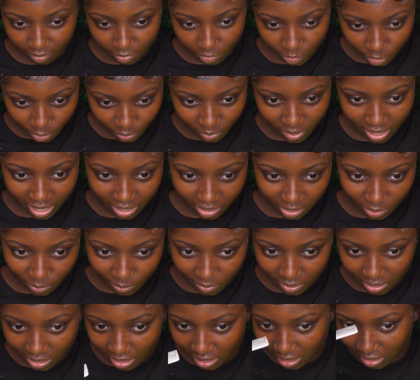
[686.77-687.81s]
Do not do
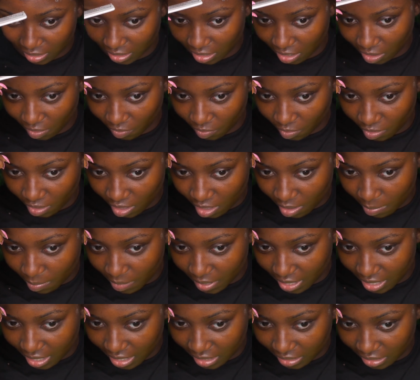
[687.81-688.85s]
it to yourself.
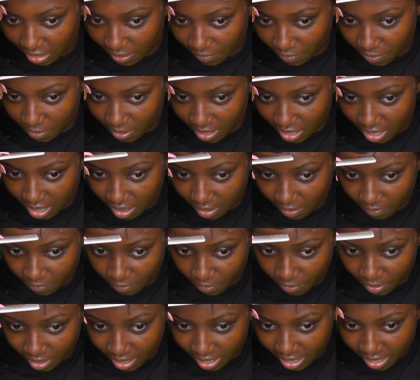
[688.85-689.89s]
Because if you cannot
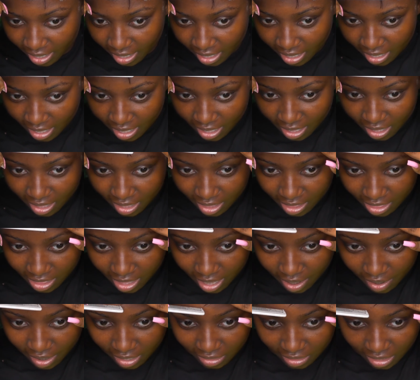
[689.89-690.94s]
afford it,
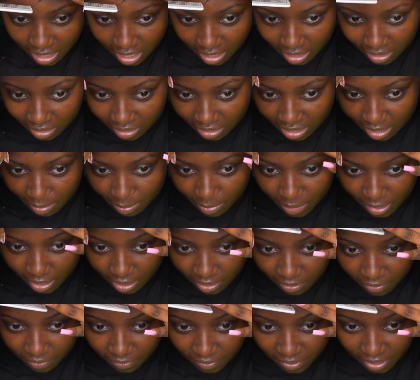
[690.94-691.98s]
there is honestly
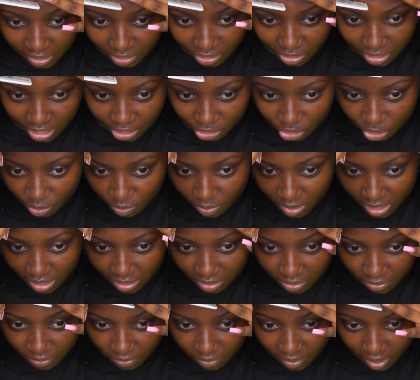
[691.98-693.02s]
bigger fish that you need
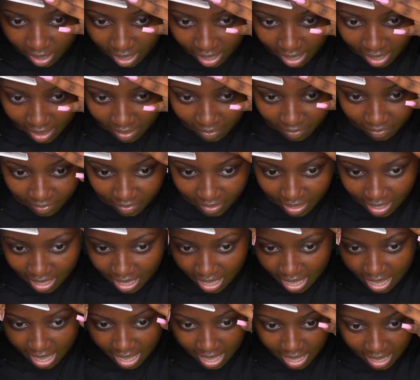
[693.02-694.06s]
to fry,
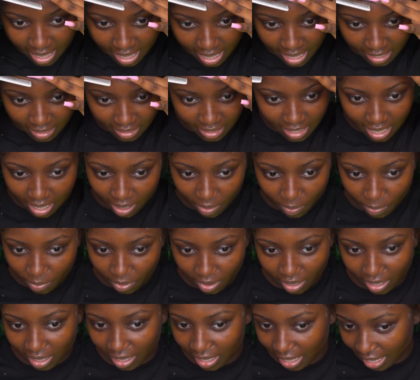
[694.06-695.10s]
and it's not going
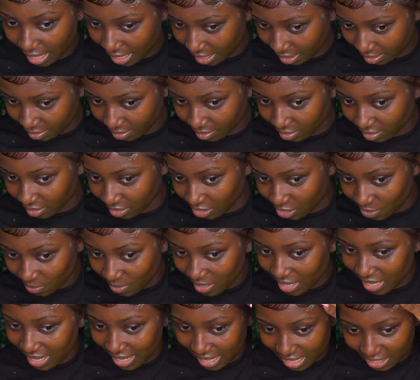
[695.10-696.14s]
on a date. You
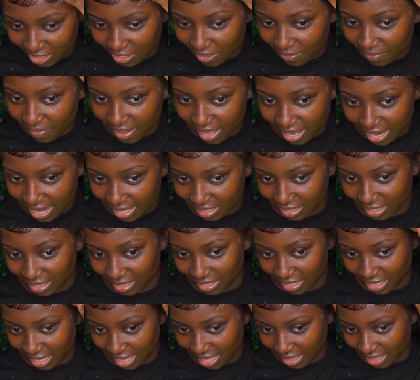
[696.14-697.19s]
need to get your finances
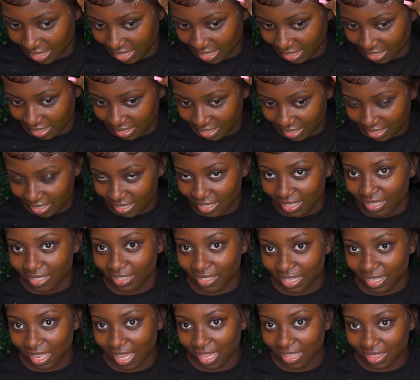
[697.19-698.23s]
together.
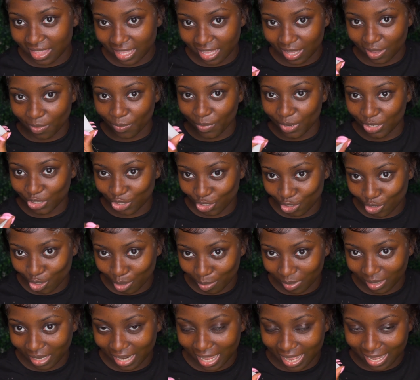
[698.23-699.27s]
So I think we should
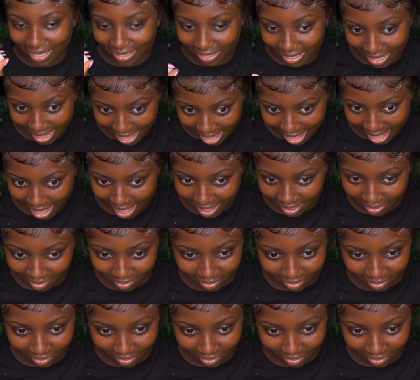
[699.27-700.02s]
normalize that.